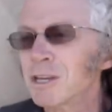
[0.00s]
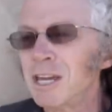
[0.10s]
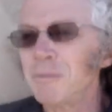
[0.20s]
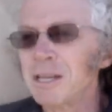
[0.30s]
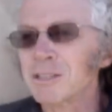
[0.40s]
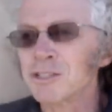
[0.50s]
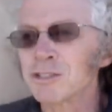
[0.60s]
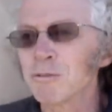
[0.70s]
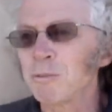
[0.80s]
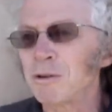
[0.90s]
again, about the
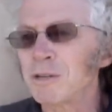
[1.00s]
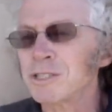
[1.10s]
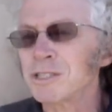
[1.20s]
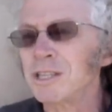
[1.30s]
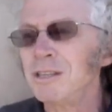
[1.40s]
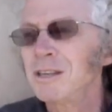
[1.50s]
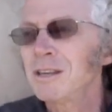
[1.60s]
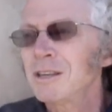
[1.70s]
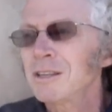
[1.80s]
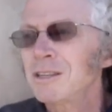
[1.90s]
Super Bowl is the
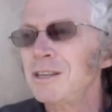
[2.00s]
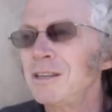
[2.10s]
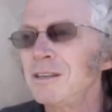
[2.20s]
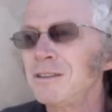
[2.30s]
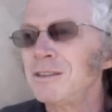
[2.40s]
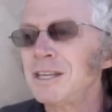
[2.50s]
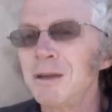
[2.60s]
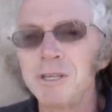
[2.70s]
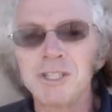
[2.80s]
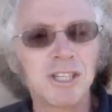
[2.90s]

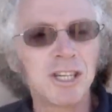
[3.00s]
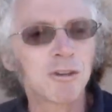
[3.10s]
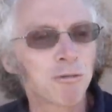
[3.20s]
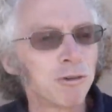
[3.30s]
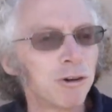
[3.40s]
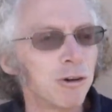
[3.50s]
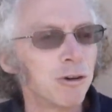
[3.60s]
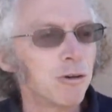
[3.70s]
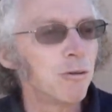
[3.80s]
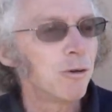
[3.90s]
NBC
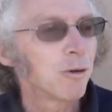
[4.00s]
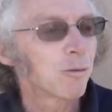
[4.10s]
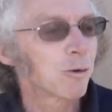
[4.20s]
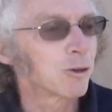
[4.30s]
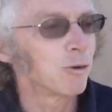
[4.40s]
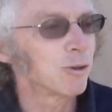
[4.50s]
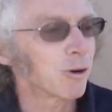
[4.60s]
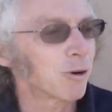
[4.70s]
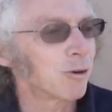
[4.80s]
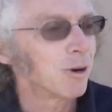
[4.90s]
crew were doing
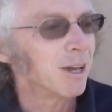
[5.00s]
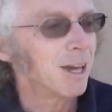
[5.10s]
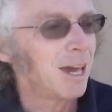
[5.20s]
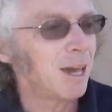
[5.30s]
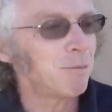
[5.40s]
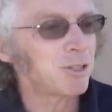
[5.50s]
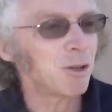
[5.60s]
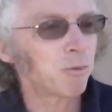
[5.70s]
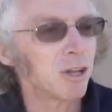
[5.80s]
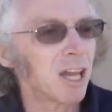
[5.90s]
their
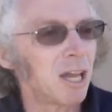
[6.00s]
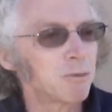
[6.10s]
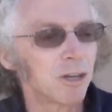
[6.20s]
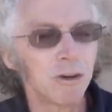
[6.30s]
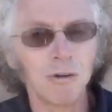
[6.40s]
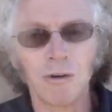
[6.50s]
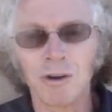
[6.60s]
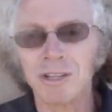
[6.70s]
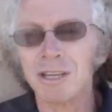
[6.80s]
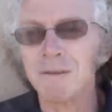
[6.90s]
NBC pregame show
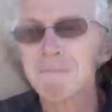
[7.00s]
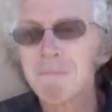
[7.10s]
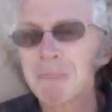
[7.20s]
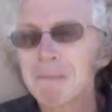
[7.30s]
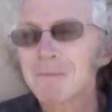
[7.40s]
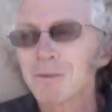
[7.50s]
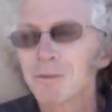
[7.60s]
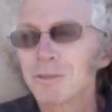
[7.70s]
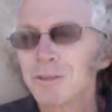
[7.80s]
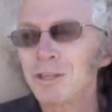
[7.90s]
on the
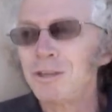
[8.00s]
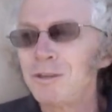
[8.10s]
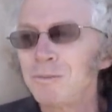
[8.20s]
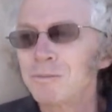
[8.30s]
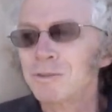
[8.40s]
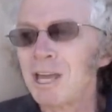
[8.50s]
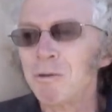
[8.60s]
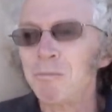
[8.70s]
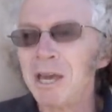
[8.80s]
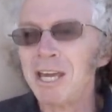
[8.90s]

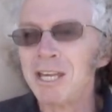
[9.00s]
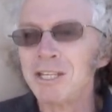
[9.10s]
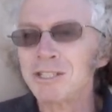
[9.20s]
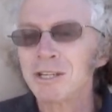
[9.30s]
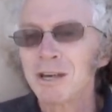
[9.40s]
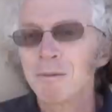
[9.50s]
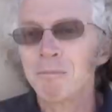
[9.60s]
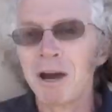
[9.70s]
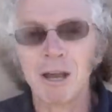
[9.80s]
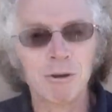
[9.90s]
Tampa Bay's
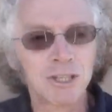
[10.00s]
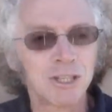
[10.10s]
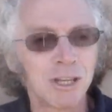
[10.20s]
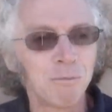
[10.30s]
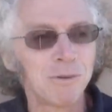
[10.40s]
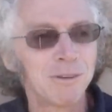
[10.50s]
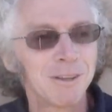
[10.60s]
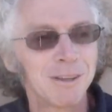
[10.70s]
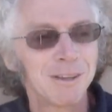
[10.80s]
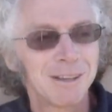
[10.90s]
pirate ship,
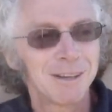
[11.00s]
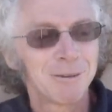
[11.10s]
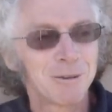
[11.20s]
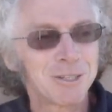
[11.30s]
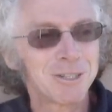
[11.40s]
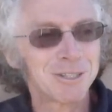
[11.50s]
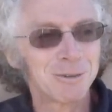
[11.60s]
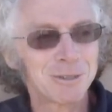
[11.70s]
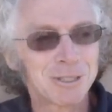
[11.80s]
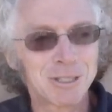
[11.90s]
which
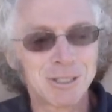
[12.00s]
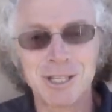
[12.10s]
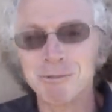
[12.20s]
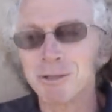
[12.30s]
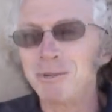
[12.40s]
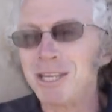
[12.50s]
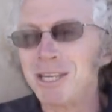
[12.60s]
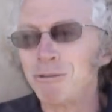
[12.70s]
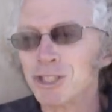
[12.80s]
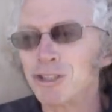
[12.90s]
seems to
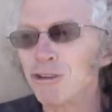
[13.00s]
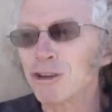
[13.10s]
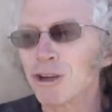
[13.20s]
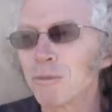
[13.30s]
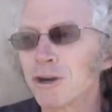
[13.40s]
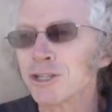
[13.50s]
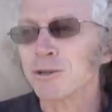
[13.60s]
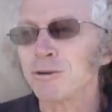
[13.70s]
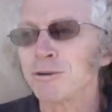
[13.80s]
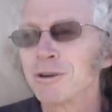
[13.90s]
me it was too
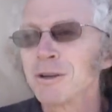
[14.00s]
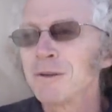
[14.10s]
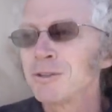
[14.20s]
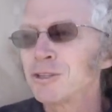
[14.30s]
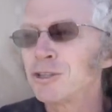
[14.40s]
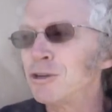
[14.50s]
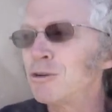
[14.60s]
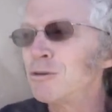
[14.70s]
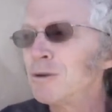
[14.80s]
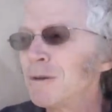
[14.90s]
commercial,
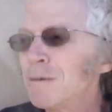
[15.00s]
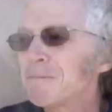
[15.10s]
too